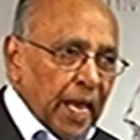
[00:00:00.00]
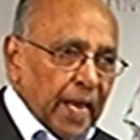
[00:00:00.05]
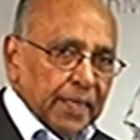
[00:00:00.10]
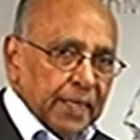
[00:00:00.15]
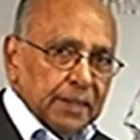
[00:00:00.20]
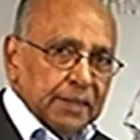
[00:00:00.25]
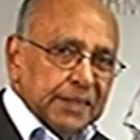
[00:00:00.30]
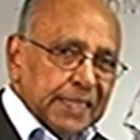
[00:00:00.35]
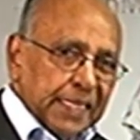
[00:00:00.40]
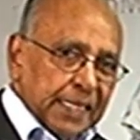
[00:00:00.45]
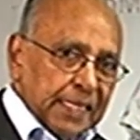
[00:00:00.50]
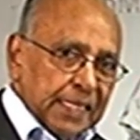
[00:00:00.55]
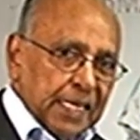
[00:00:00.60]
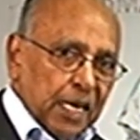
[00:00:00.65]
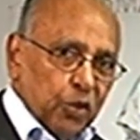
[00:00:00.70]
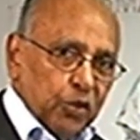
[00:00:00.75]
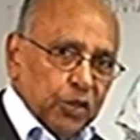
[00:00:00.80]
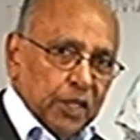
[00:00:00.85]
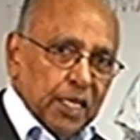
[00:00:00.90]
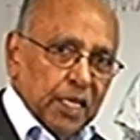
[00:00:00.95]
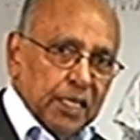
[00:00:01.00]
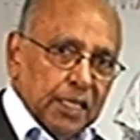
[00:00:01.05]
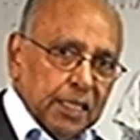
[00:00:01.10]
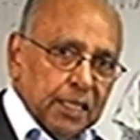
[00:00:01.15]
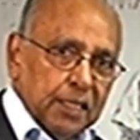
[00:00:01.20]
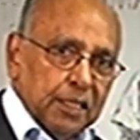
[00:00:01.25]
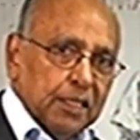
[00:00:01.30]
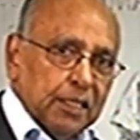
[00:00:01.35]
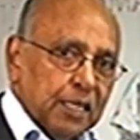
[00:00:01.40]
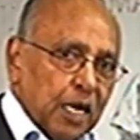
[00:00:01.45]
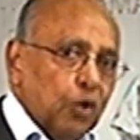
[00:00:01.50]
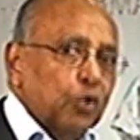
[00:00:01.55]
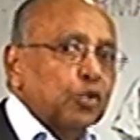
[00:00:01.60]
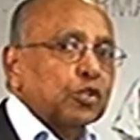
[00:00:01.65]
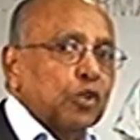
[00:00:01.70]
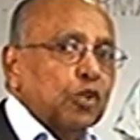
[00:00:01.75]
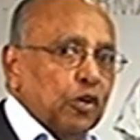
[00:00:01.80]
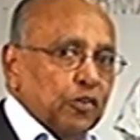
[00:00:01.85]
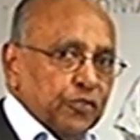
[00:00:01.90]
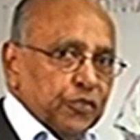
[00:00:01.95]
and take out any
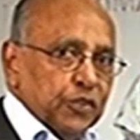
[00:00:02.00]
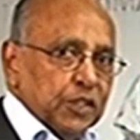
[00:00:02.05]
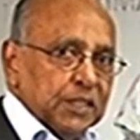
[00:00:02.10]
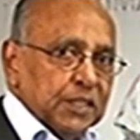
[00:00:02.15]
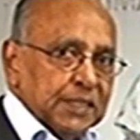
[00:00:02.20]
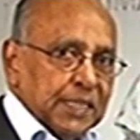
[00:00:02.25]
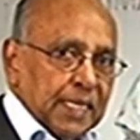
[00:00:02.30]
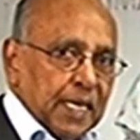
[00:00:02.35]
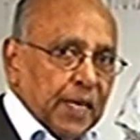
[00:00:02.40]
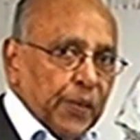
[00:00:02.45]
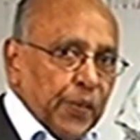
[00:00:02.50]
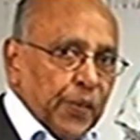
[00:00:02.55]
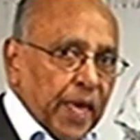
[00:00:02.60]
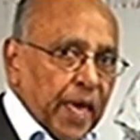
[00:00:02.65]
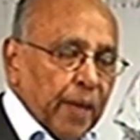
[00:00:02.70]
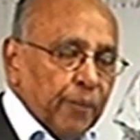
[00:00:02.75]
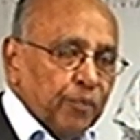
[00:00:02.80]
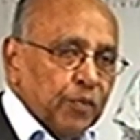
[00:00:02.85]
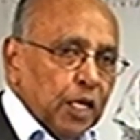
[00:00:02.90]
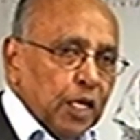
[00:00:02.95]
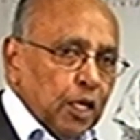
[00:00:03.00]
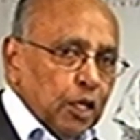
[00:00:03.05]
ground coffees that are there